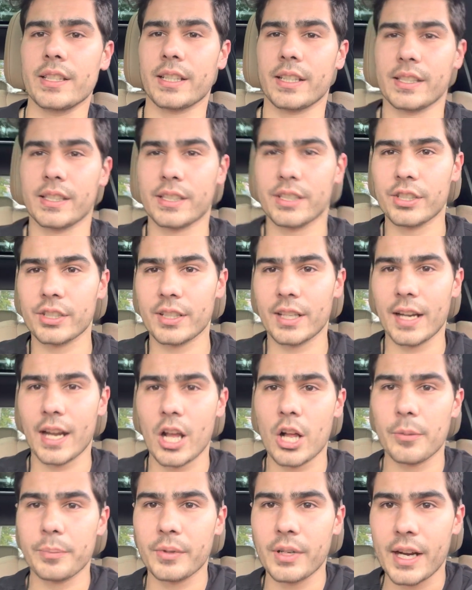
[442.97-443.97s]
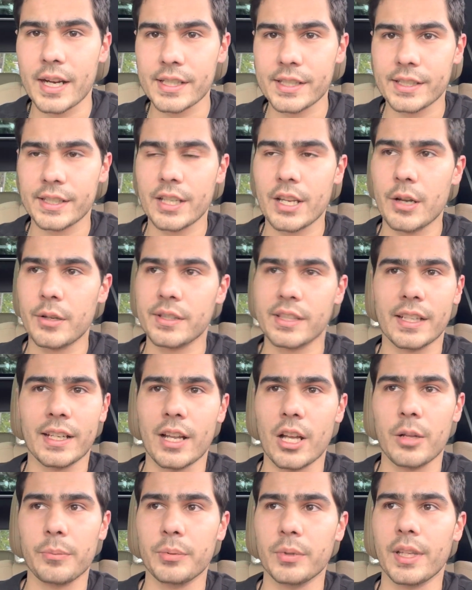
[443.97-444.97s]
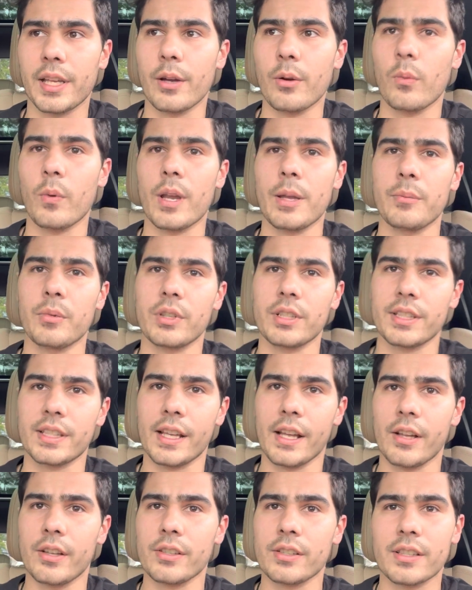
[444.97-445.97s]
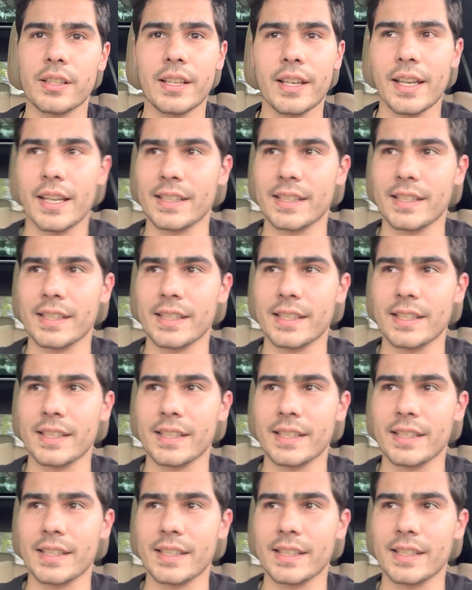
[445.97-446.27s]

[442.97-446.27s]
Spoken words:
because it's just going to help your SEO. It's going to help you get way more sales.